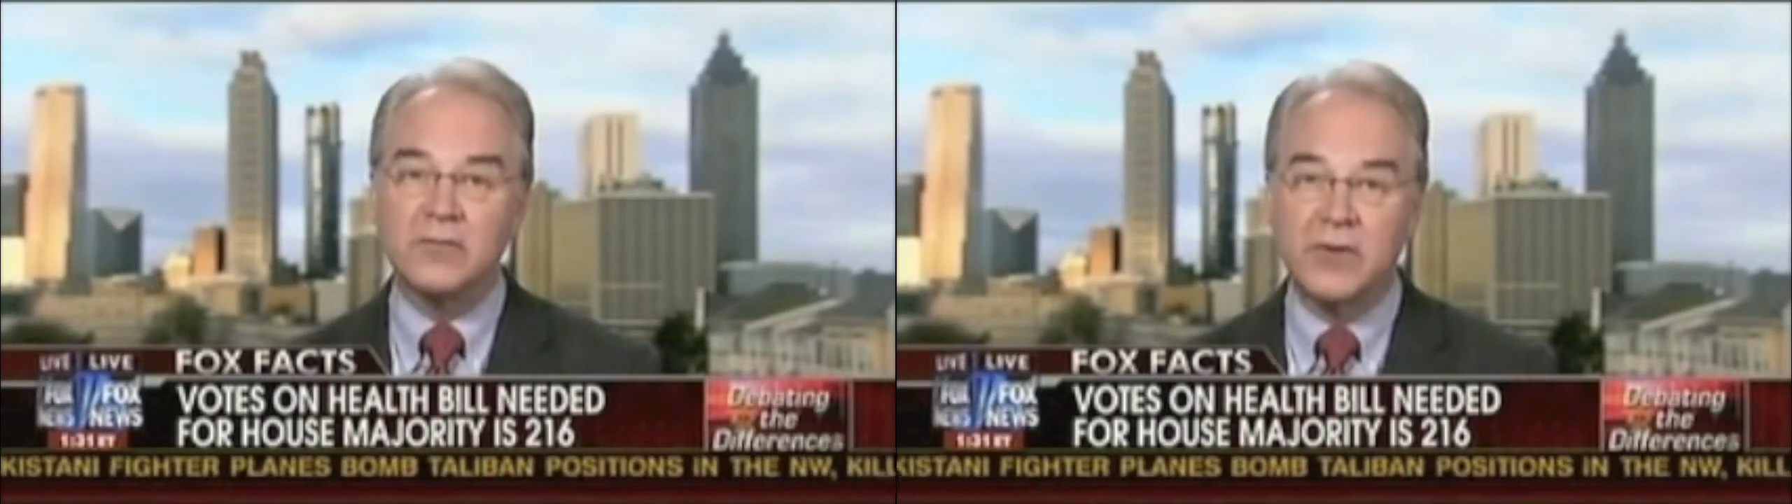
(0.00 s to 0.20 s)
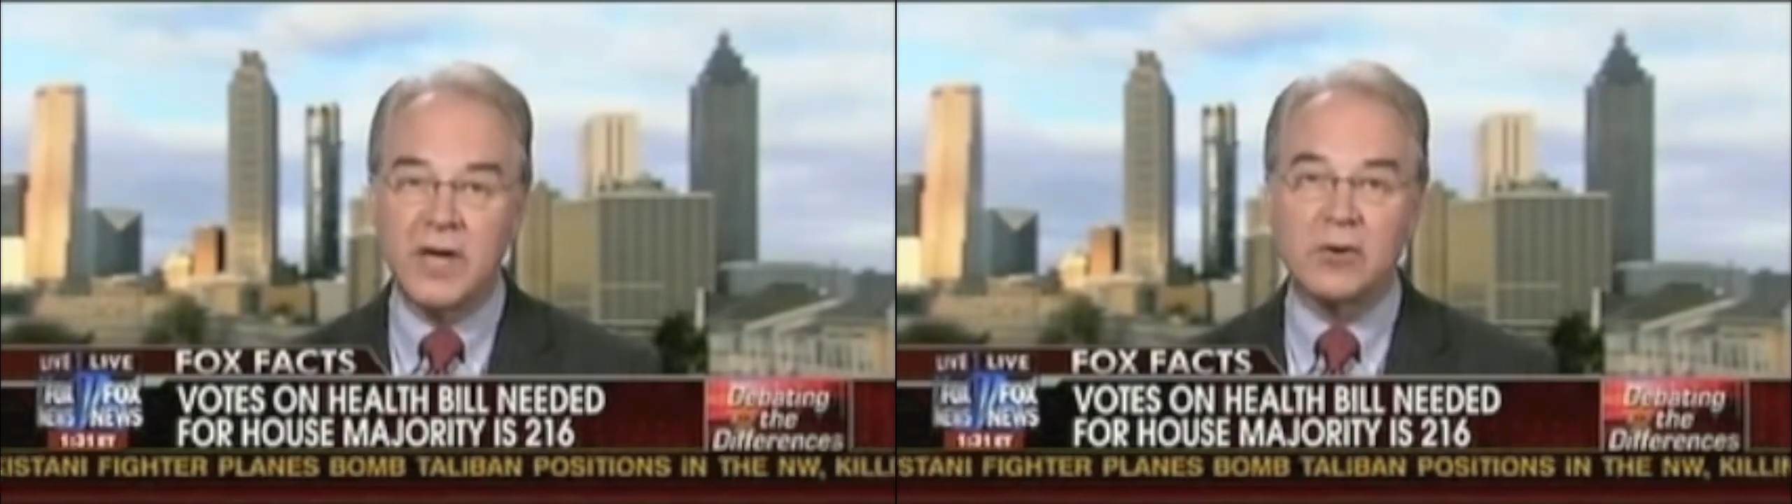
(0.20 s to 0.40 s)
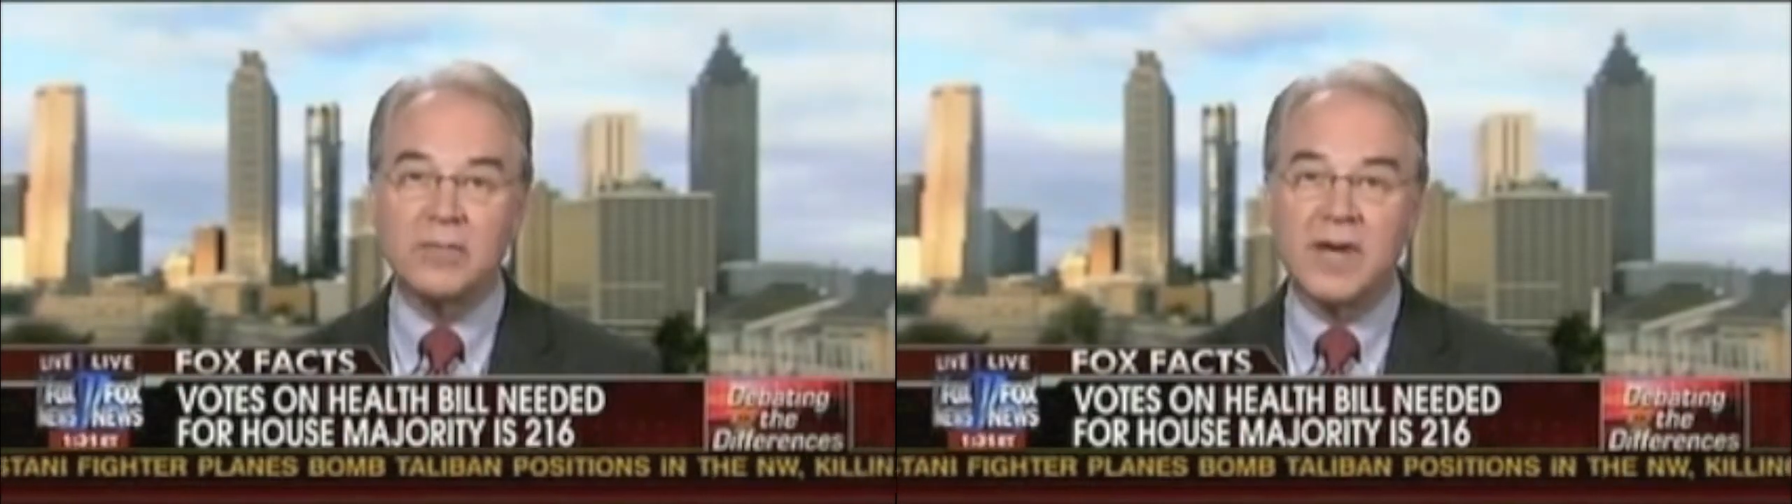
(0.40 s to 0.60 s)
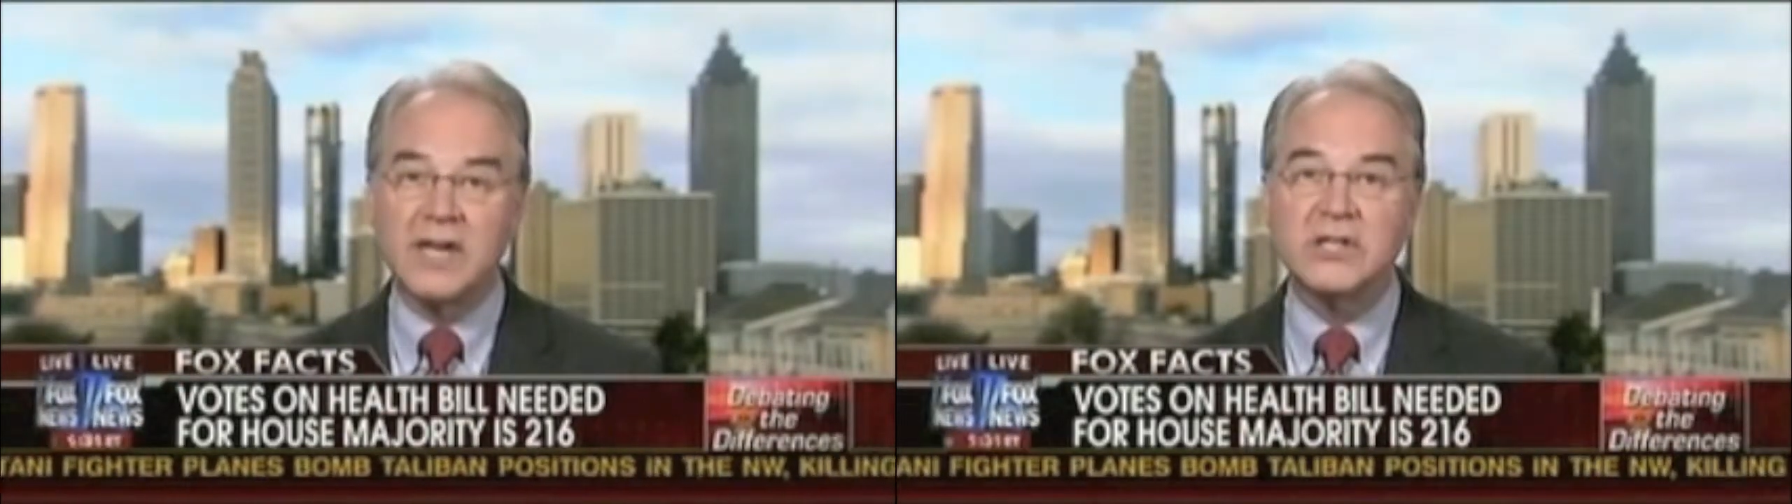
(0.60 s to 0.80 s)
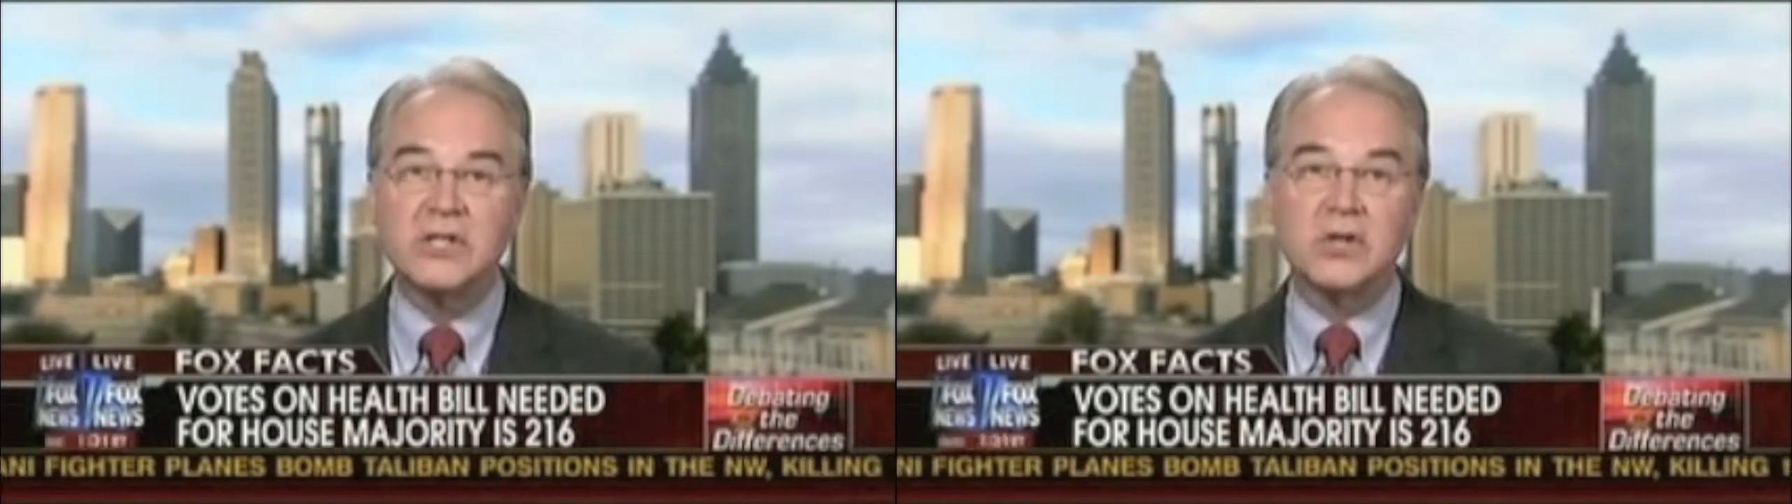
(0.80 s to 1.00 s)
federal
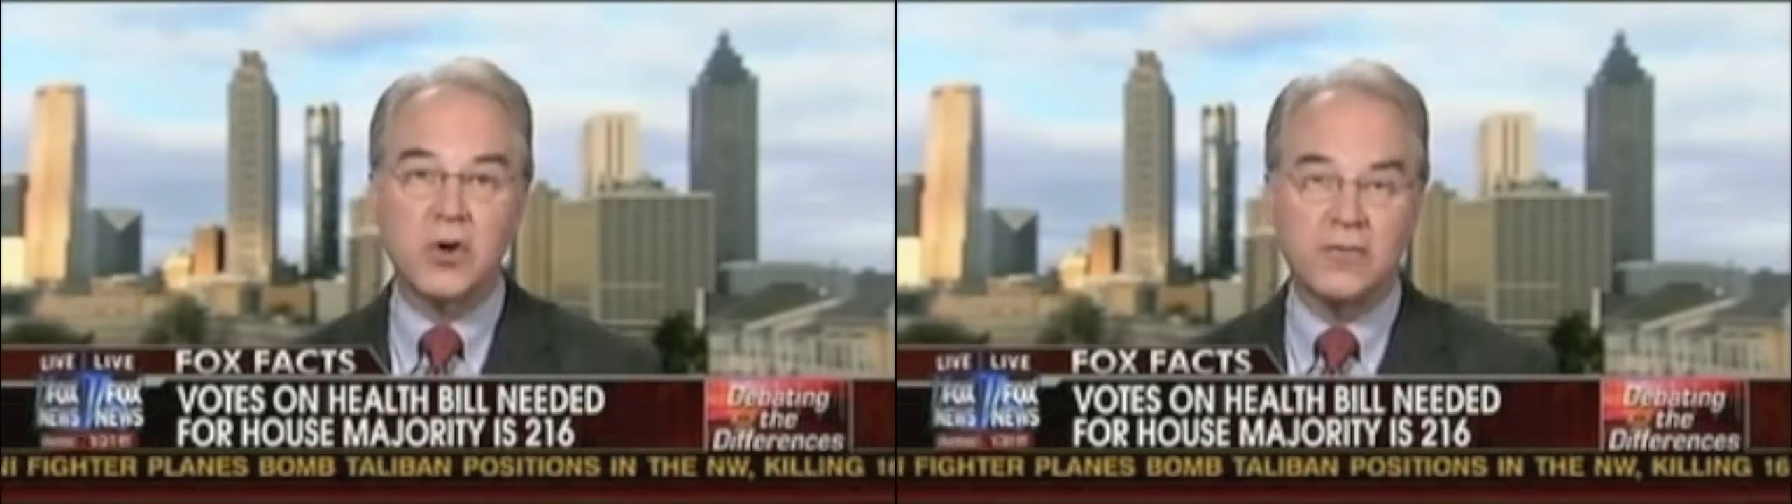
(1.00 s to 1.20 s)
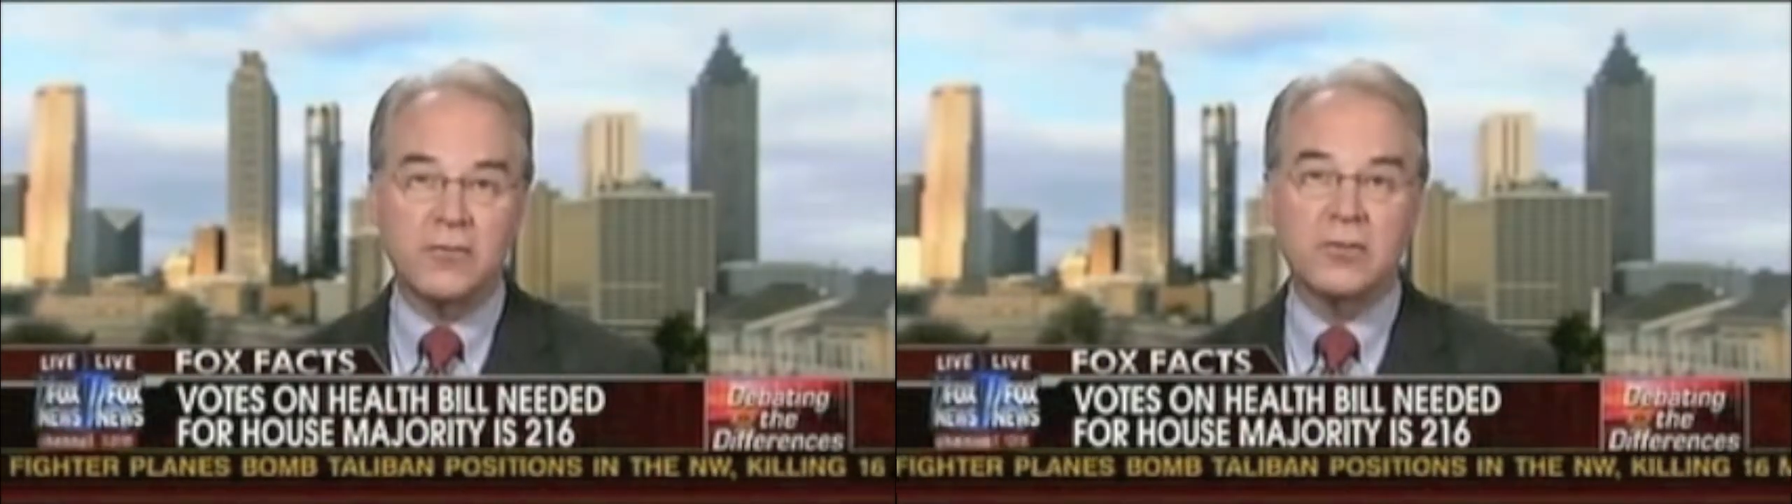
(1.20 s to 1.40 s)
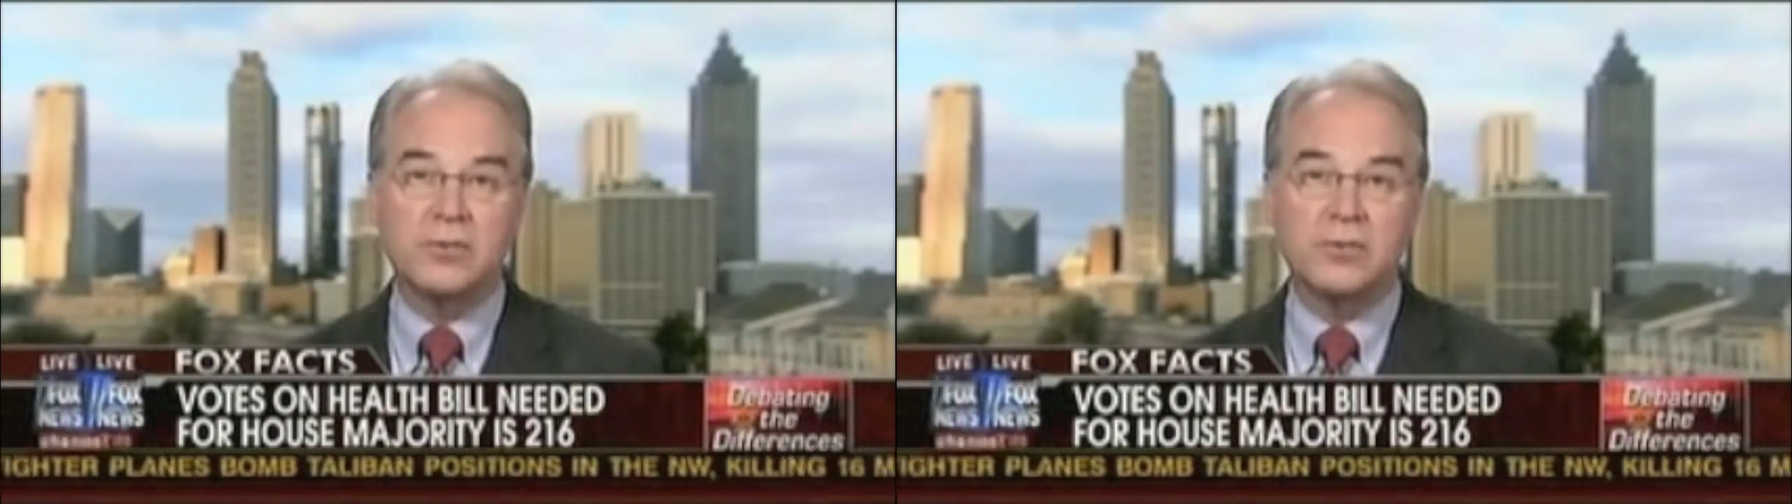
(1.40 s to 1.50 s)
monies to go for